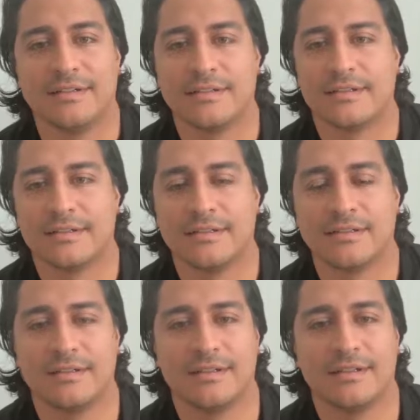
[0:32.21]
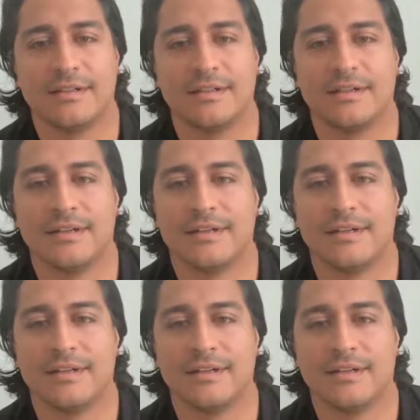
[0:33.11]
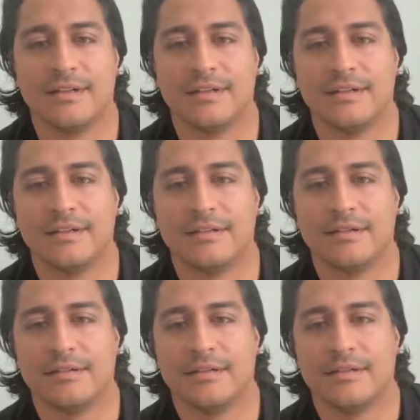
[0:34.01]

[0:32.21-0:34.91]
The person shown says nothing.